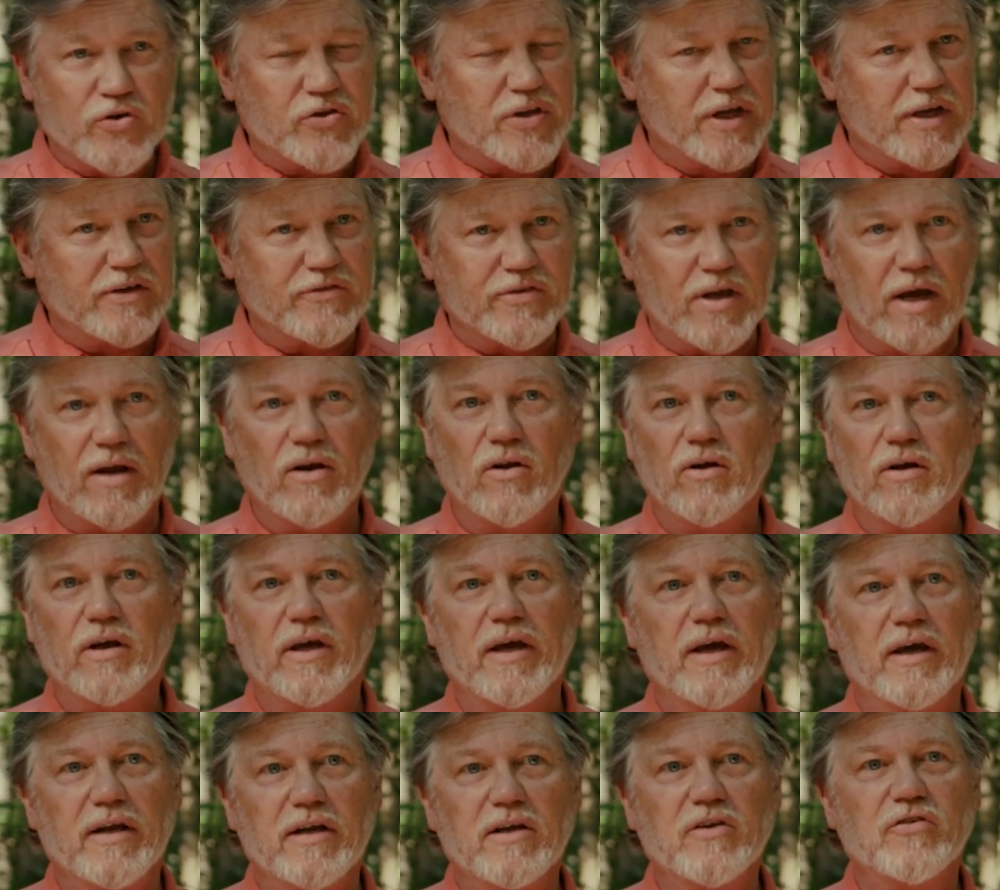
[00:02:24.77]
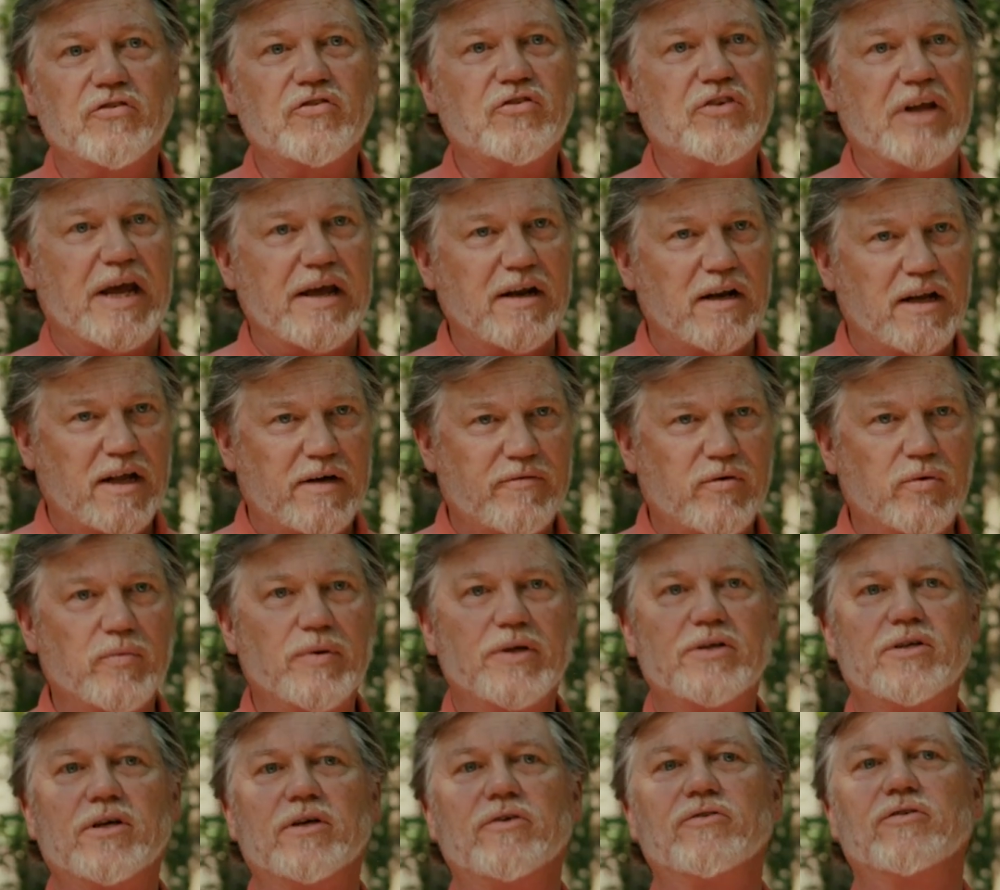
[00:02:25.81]
things I look at is stand level
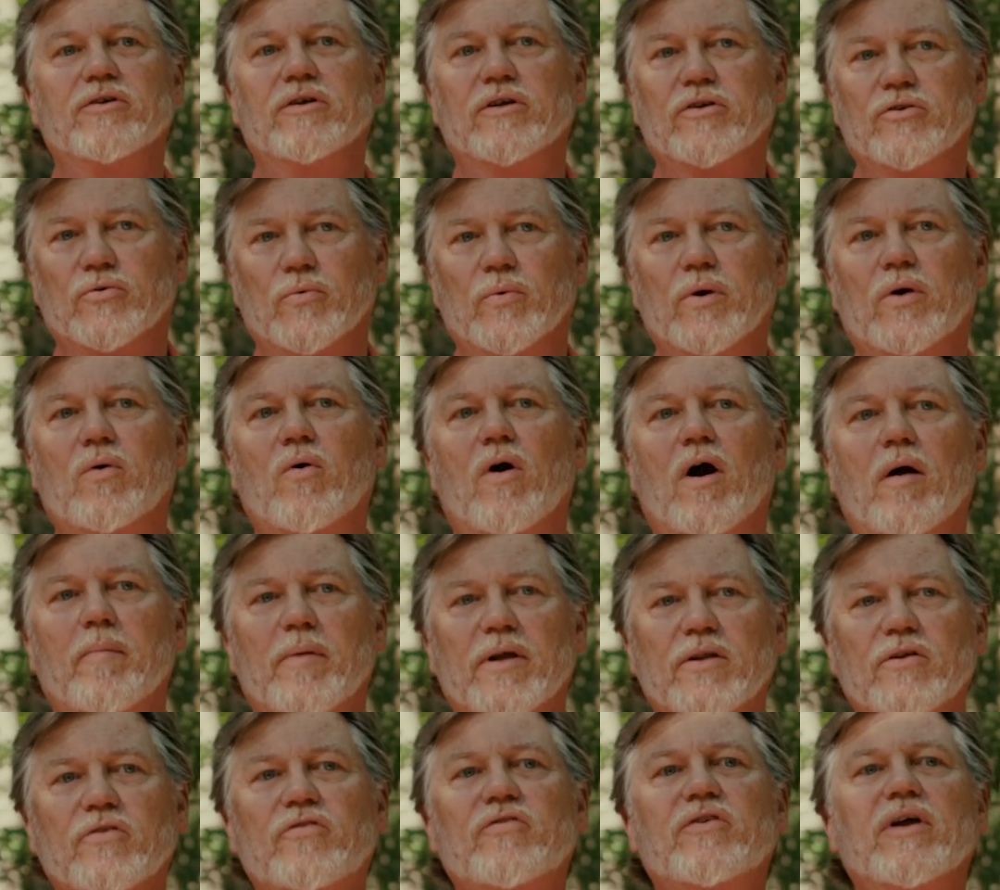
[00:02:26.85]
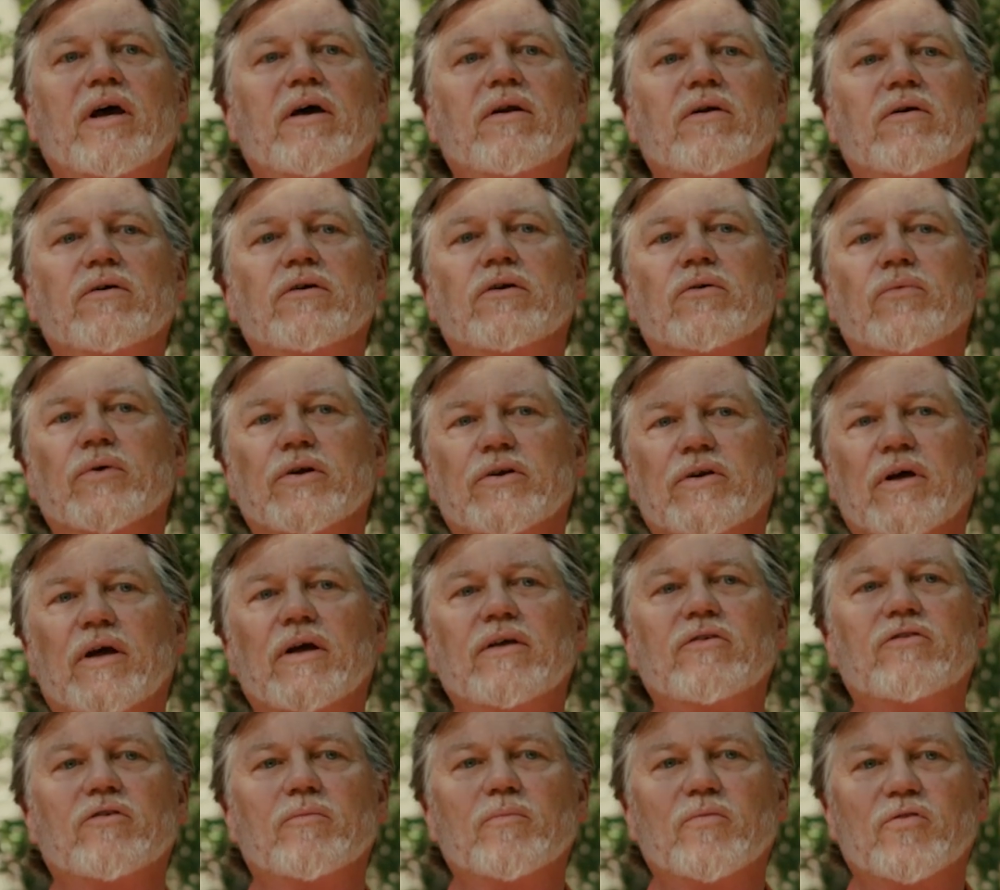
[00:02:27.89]
retention. It's a requirement in the standard to retain some